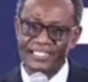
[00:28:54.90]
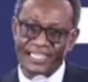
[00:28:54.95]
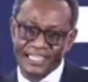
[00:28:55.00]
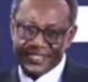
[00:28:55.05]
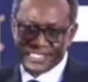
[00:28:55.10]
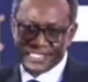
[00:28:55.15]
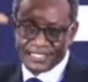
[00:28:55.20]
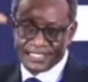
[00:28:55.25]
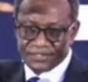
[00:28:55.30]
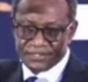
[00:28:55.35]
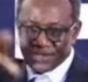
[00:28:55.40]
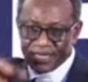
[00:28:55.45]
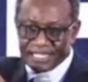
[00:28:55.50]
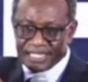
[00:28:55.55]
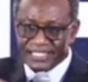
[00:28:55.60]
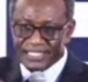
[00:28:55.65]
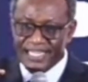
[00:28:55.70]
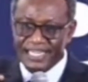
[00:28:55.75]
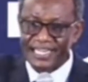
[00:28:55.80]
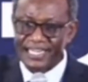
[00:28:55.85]
He
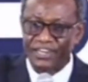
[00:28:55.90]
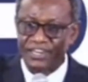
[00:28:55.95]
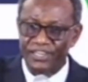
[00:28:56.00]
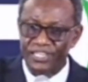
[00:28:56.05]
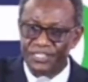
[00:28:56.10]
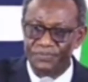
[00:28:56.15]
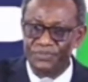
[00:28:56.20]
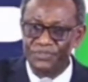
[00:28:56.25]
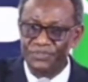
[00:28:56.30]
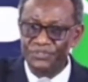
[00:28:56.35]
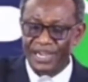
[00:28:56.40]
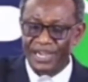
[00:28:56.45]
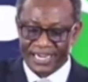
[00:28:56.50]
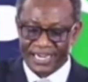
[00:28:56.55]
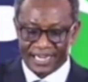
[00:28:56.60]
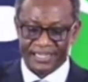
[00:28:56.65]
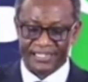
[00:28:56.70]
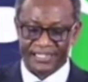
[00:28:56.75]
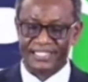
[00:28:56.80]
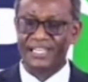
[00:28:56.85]
situated the gospel into our
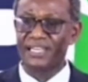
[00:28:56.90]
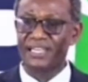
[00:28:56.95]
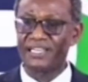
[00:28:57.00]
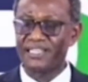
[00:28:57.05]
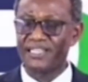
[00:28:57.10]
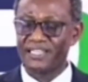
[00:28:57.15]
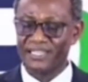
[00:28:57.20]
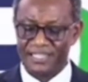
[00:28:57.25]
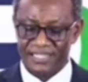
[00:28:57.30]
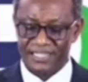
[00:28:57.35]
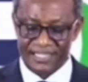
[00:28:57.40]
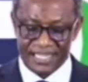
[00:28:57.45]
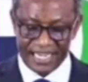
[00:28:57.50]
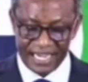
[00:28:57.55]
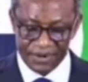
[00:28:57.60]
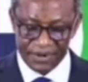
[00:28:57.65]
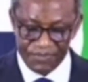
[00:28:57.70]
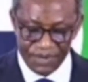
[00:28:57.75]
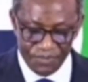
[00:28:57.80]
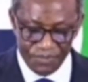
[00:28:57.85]
culture and
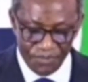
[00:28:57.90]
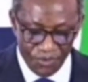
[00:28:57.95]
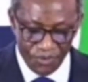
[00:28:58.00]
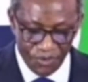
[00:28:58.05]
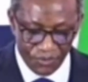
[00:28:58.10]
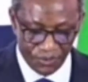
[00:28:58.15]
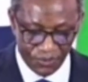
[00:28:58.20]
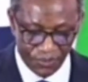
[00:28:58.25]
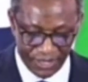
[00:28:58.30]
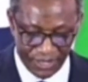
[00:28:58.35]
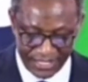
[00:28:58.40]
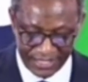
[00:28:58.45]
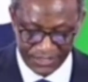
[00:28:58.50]
we moved with it.